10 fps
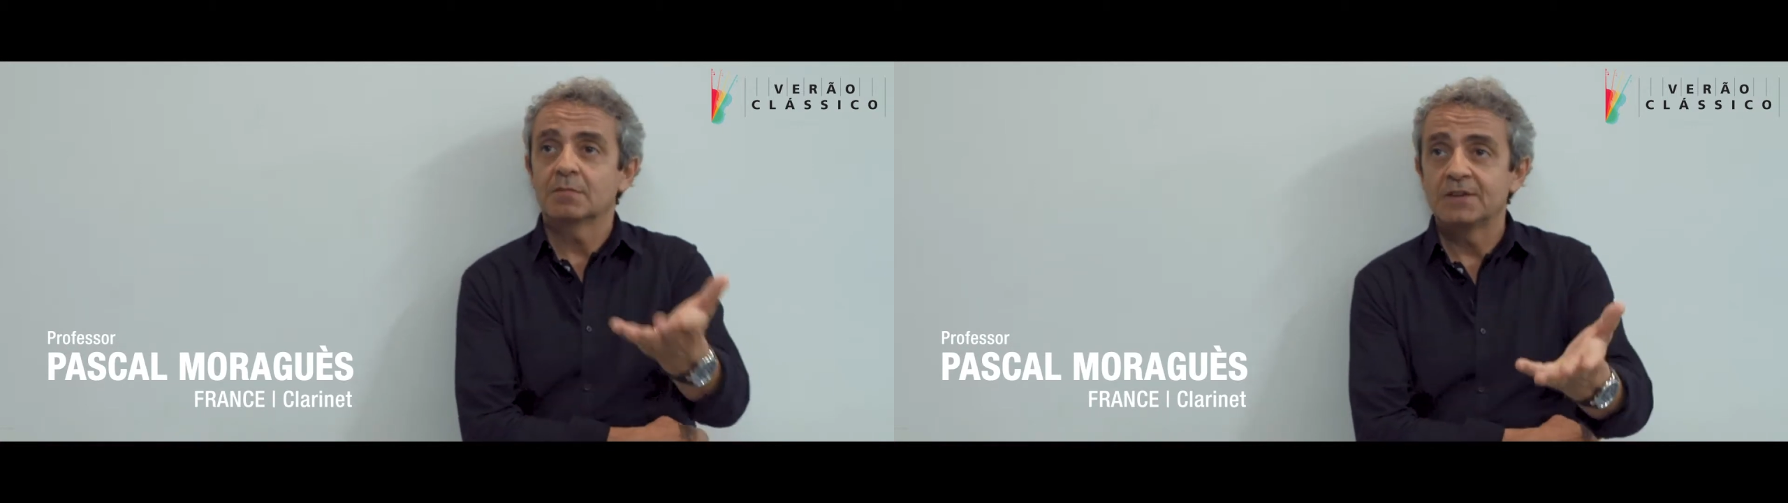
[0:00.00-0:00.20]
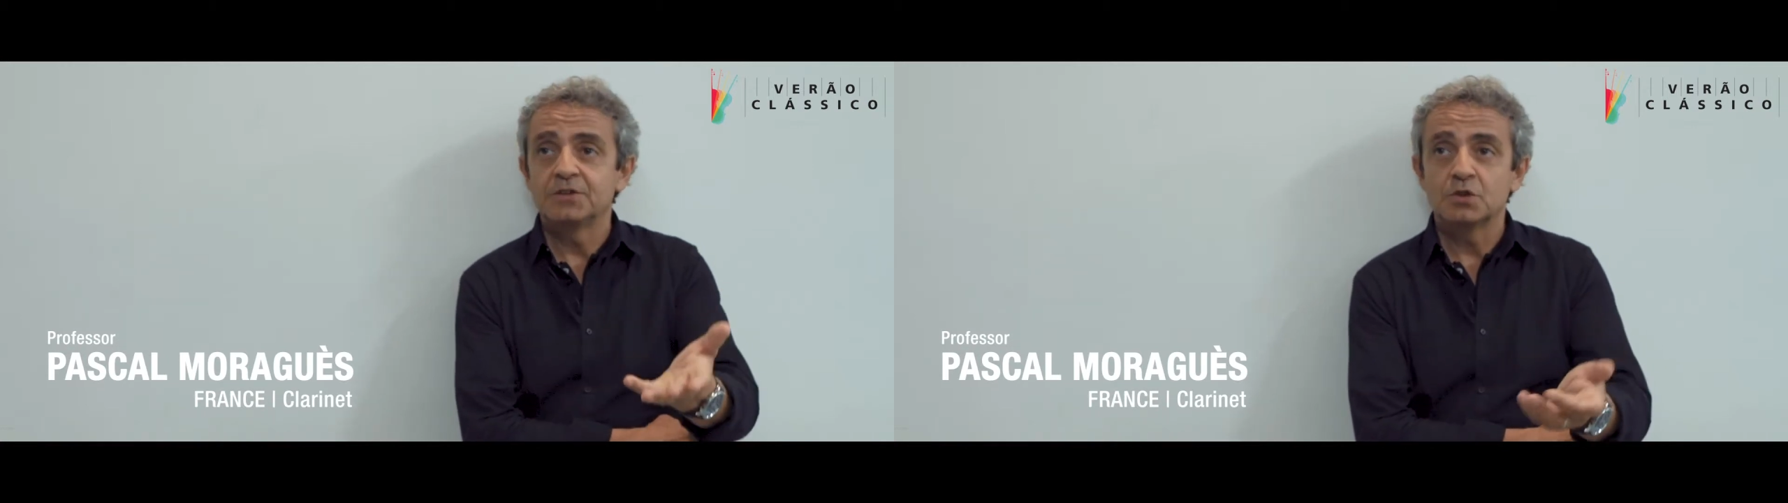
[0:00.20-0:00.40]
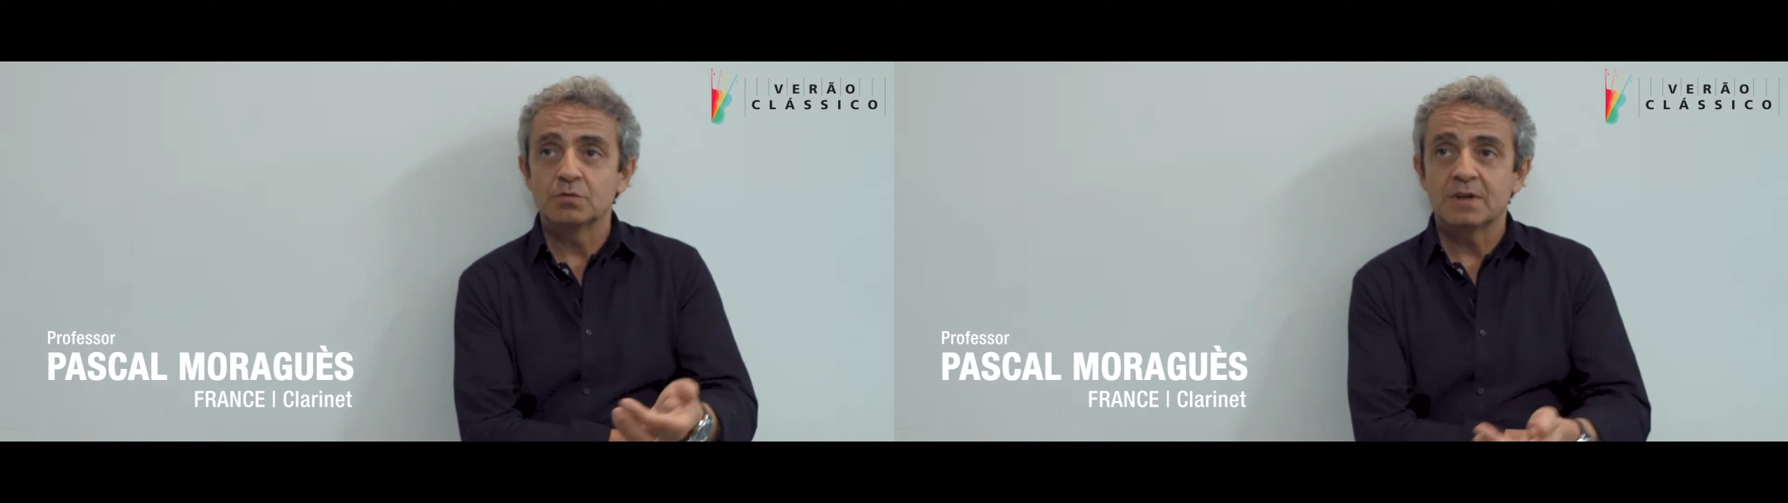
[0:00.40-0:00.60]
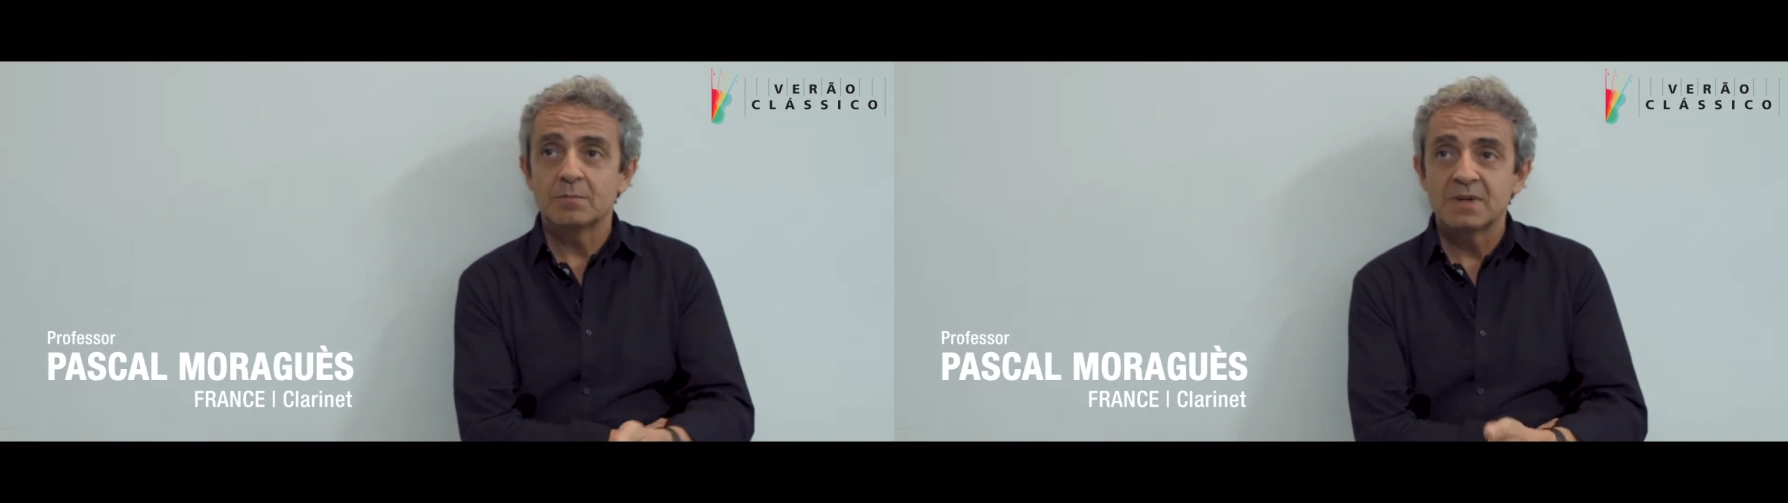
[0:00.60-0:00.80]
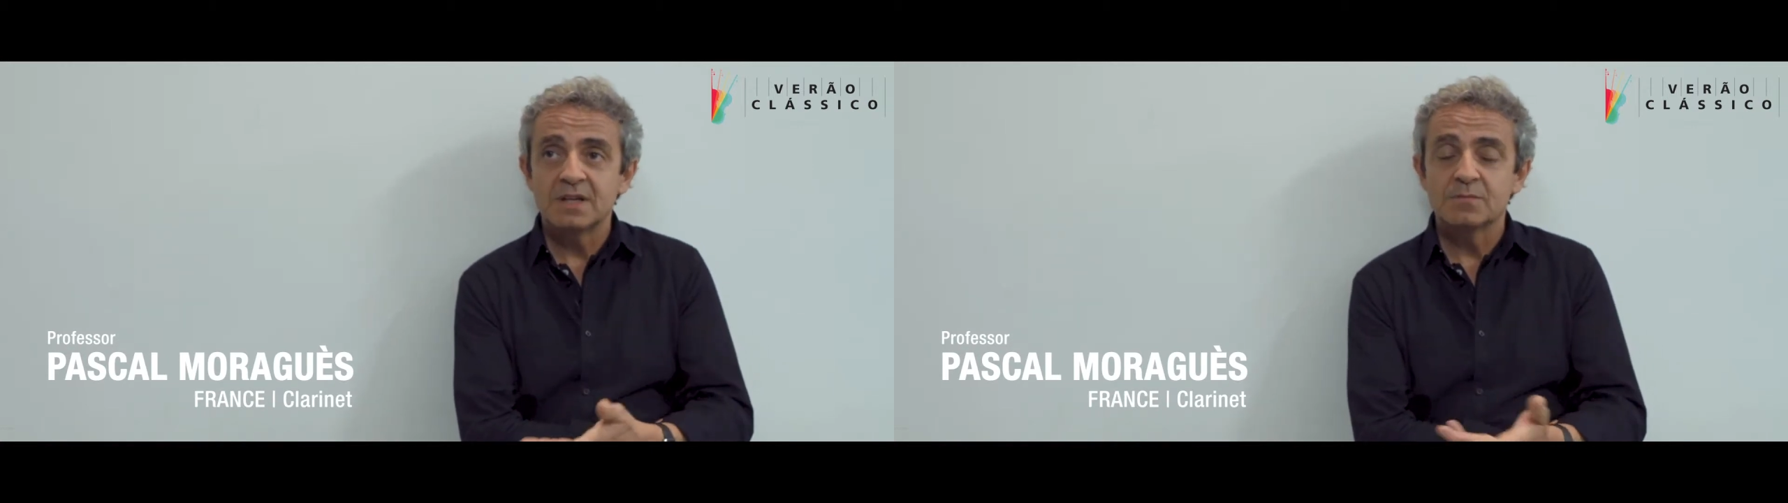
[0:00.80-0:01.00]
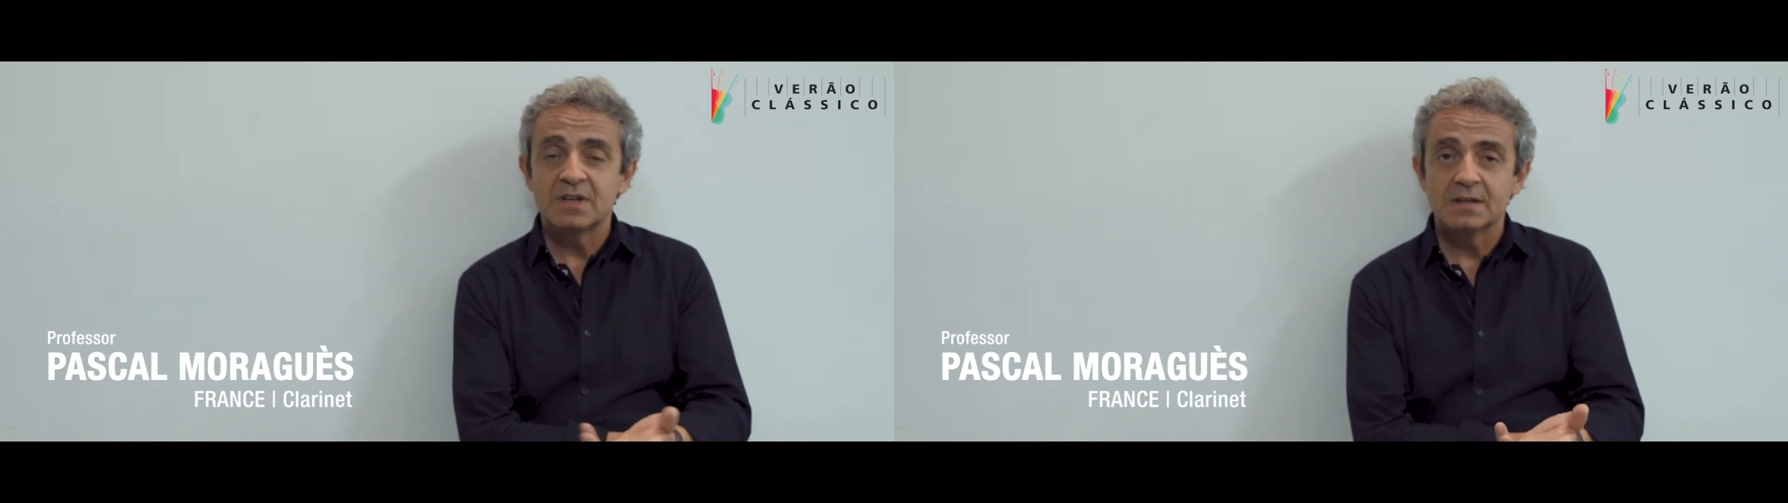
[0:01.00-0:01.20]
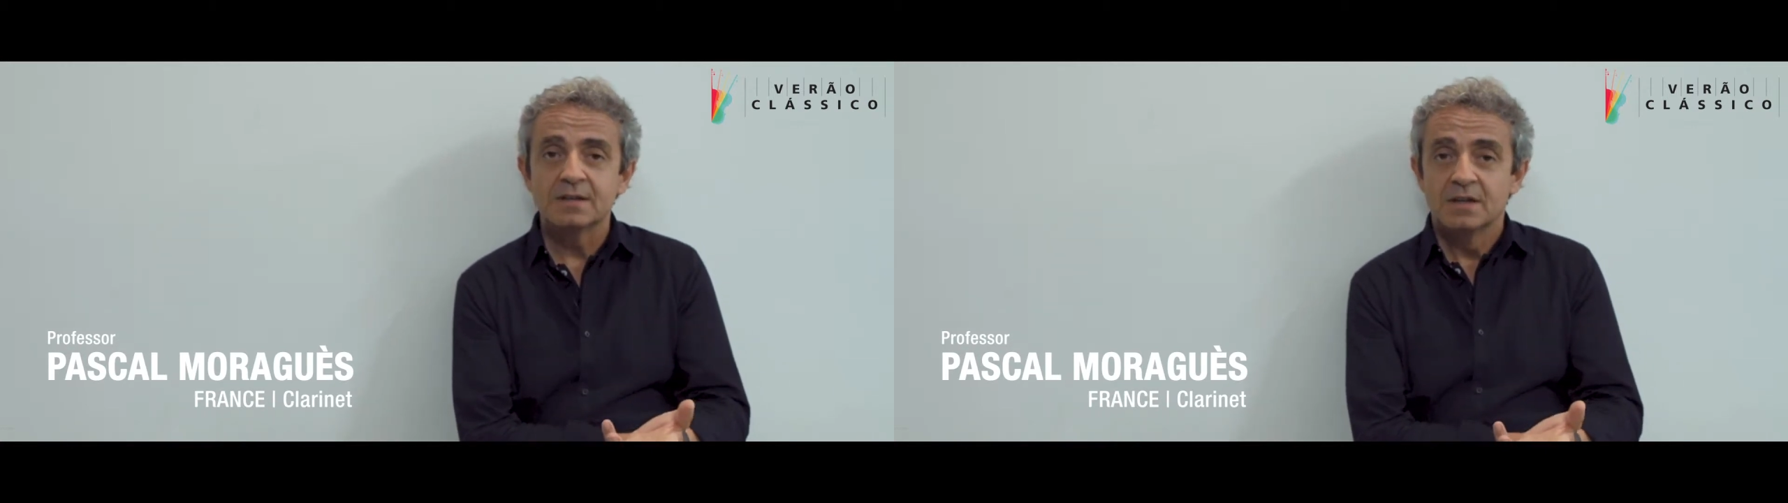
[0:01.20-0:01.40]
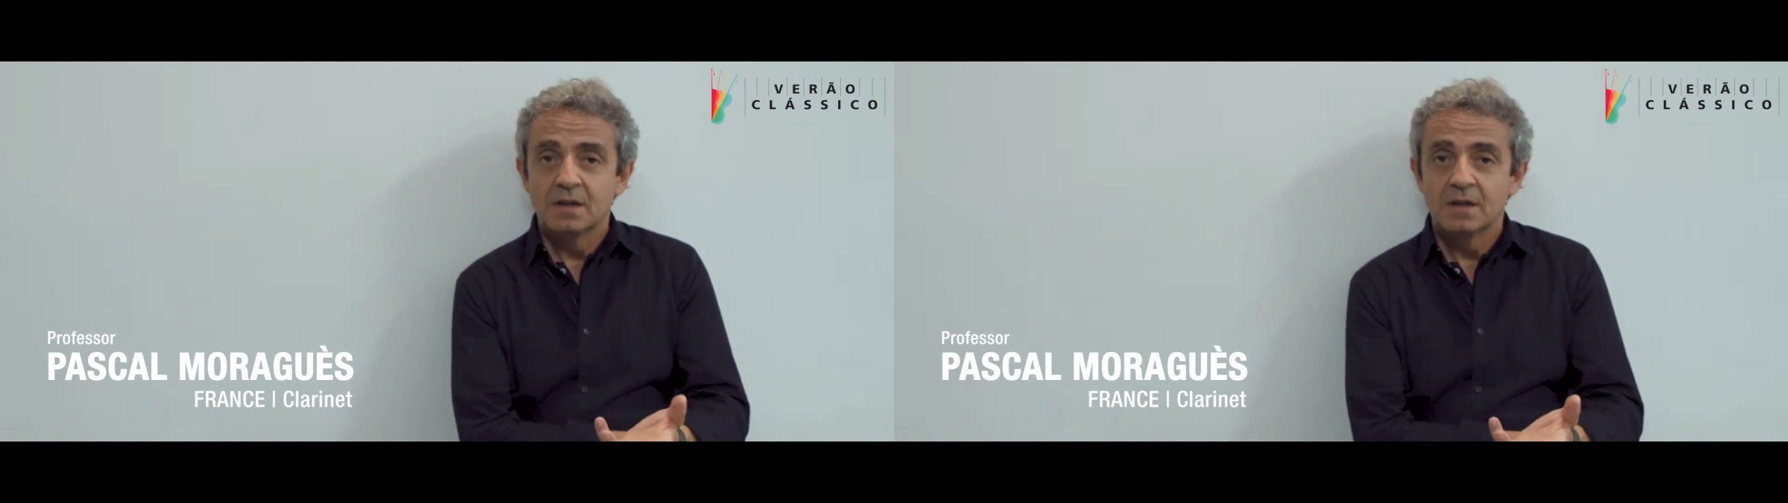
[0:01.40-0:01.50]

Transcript: as you know, there are many